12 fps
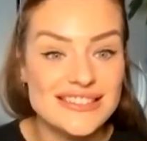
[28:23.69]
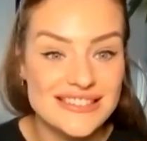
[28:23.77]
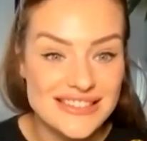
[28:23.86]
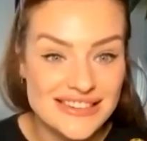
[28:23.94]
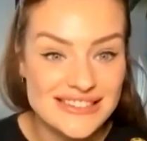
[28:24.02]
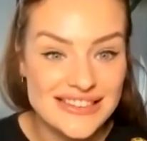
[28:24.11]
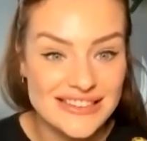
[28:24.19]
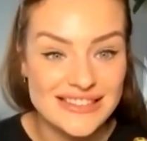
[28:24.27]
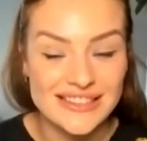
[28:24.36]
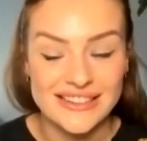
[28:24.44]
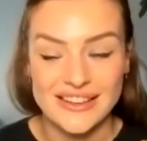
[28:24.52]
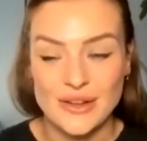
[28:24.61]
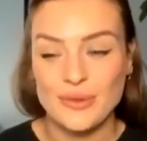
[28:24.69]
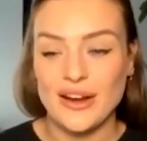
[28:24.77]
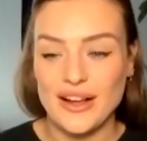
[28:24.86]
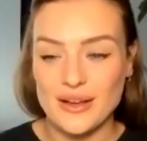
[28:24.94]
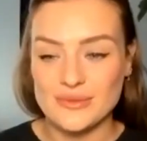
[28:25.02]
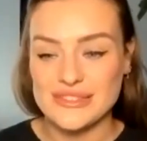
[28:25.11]
succeed when
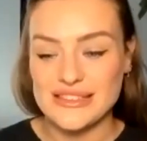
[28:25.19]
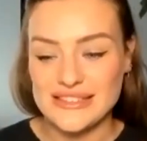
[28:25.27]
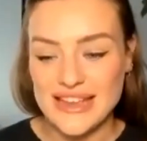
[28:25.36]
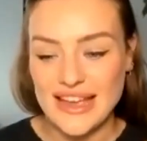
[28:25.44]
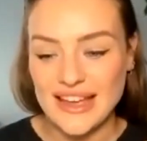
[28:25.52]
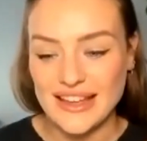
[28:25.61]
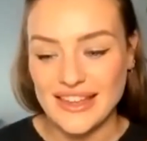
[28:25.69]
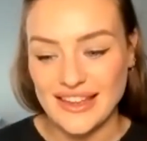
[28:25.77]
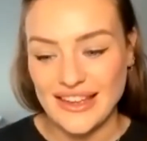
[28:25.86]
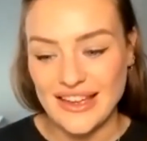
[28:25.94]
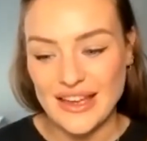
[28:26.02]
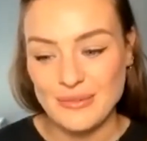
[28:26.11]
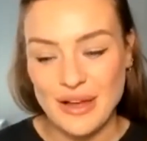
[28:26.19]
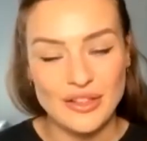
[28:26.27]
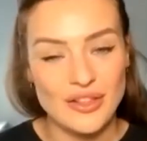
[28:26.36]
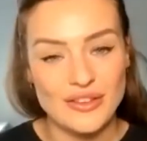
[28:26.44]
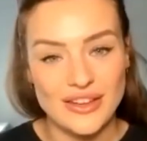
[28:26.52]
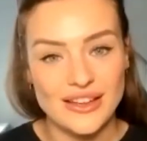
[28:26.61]
it comes to tech. I
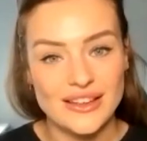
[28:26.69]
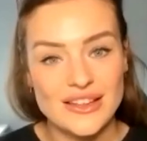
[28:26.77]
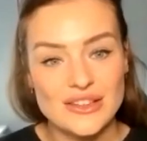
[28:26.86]
love it.